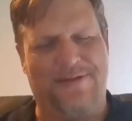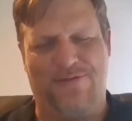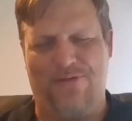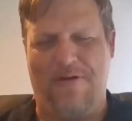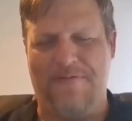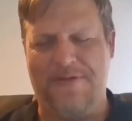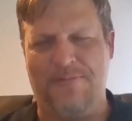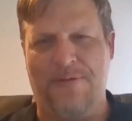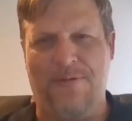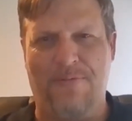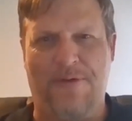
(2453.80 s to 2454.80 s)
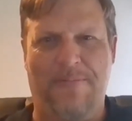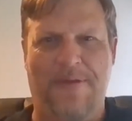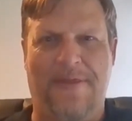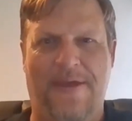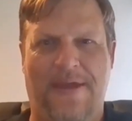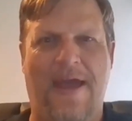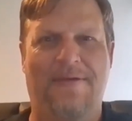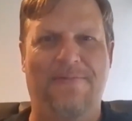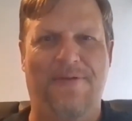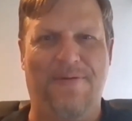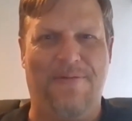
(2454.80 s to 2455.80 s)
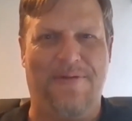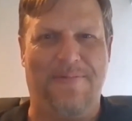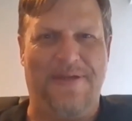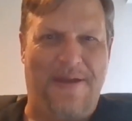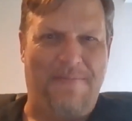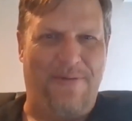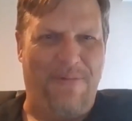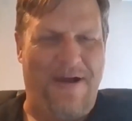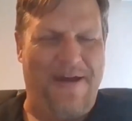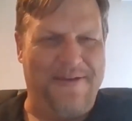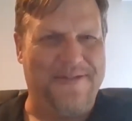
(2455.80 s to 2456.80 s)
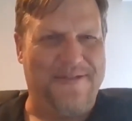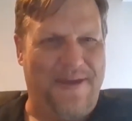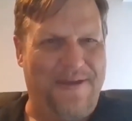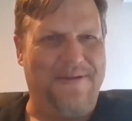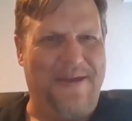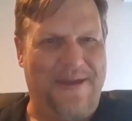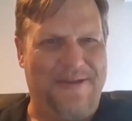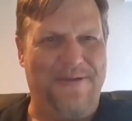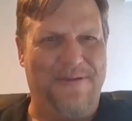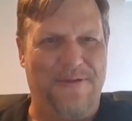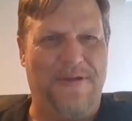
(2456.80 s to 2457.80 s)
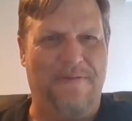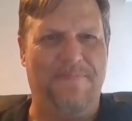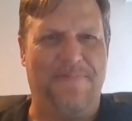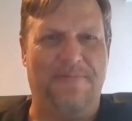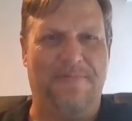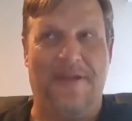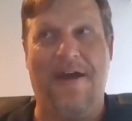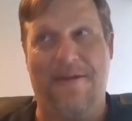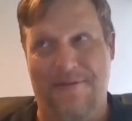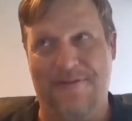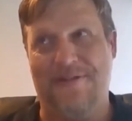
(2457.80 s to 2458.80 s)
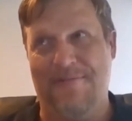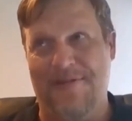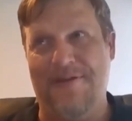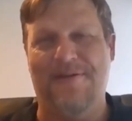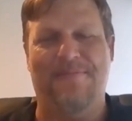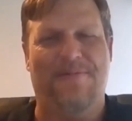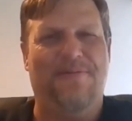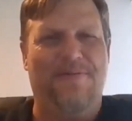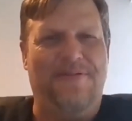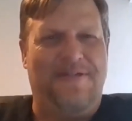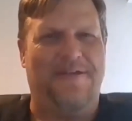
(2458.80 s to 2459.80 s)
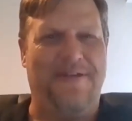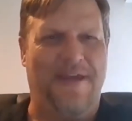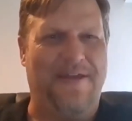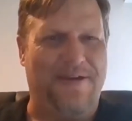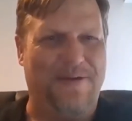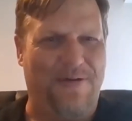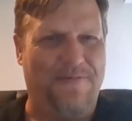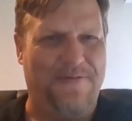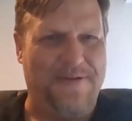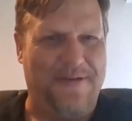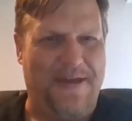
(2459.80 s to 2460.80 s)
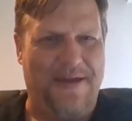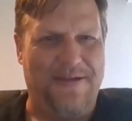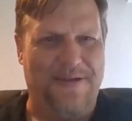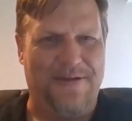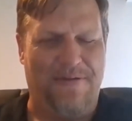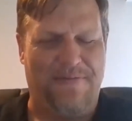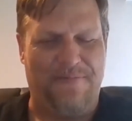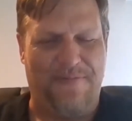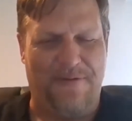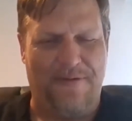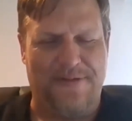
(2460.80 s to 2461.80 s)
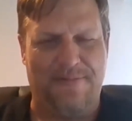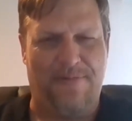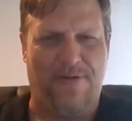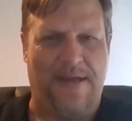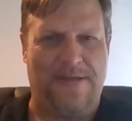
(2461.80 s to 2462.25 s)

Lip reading: drivers, we all want to be the gun. We all want to be number one. So yeah, you give them some data and some leaderboards, and yeah, you can often find some great